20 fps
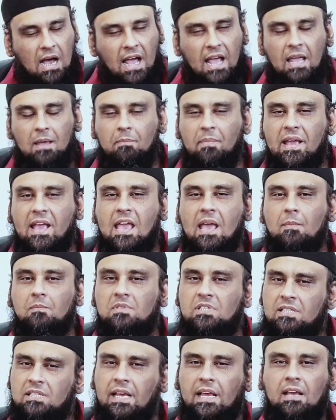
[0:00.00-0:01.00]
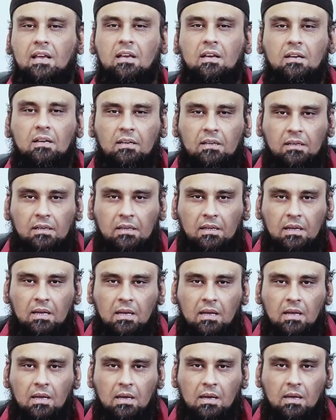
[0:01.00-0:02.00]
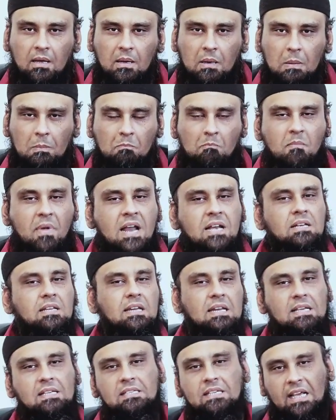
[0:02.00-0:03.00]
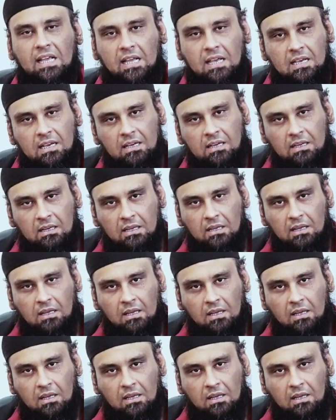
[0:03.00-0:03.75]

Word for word: I became sick, mentally sick